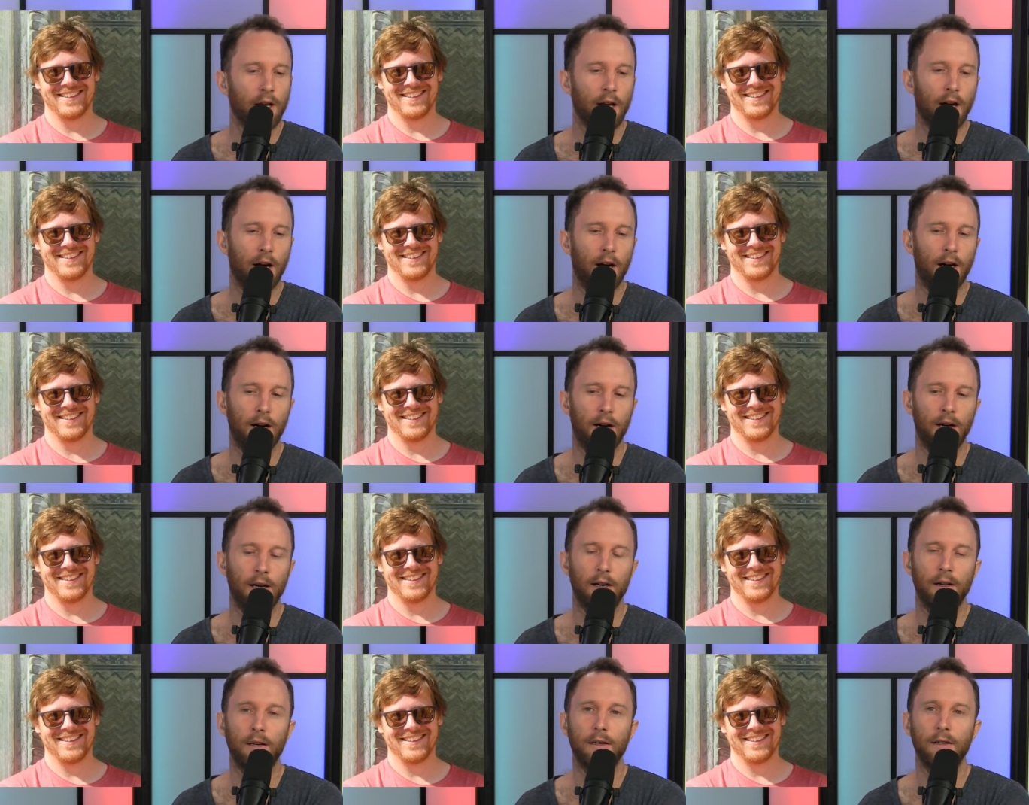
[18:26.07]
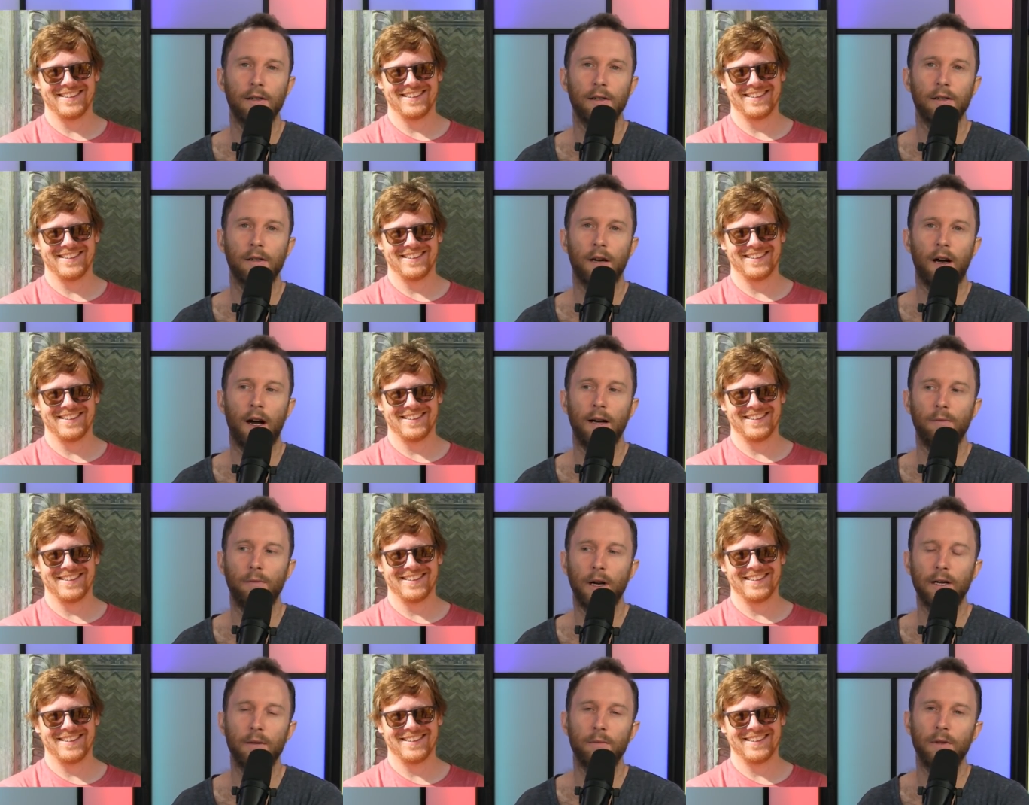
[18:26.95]
Speaker 1: I
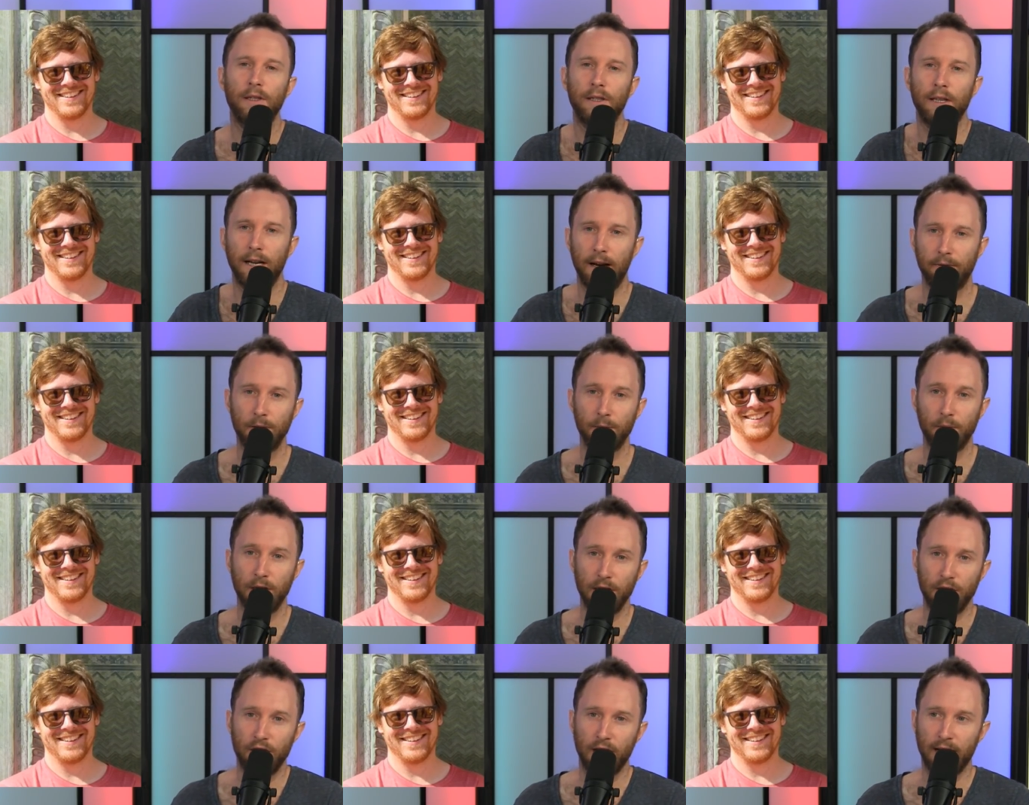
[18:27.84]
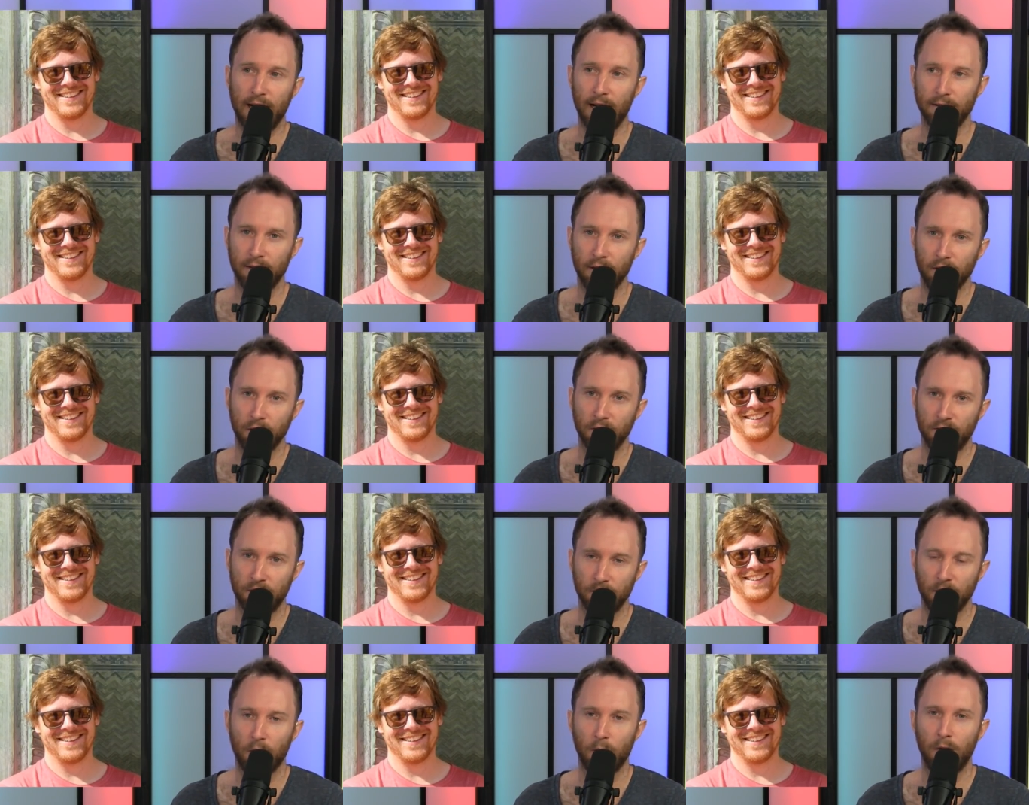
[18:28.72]
recommend that everybody check out the News From
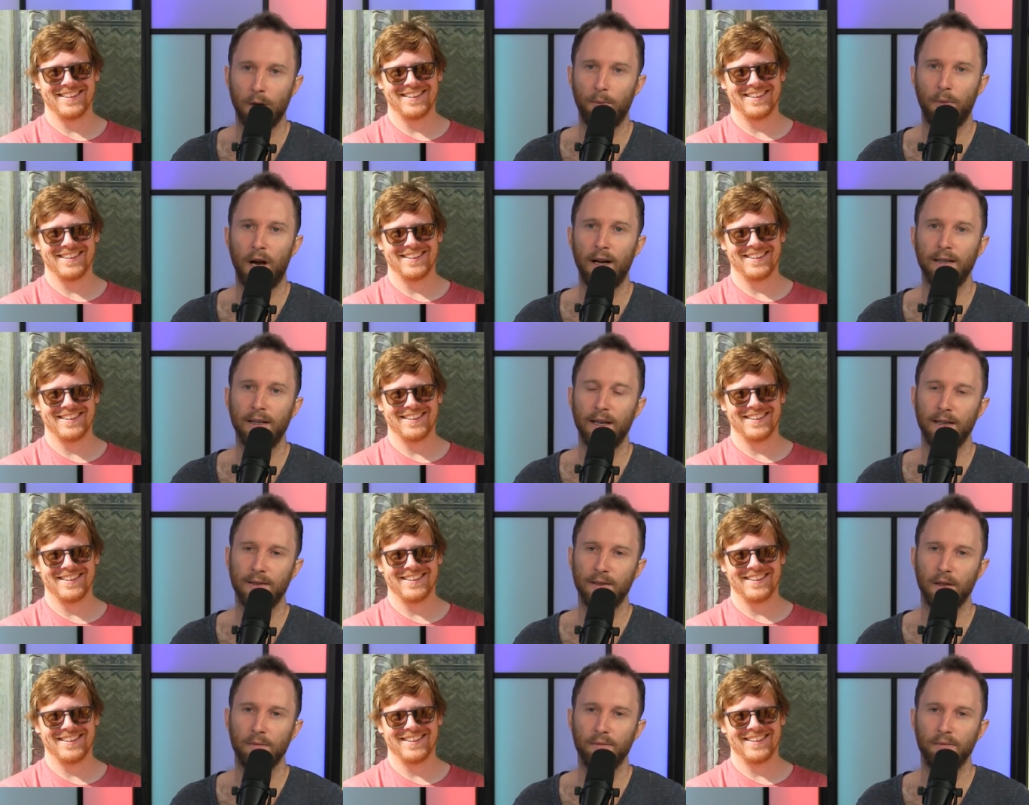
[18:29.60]
Nowhere podcast on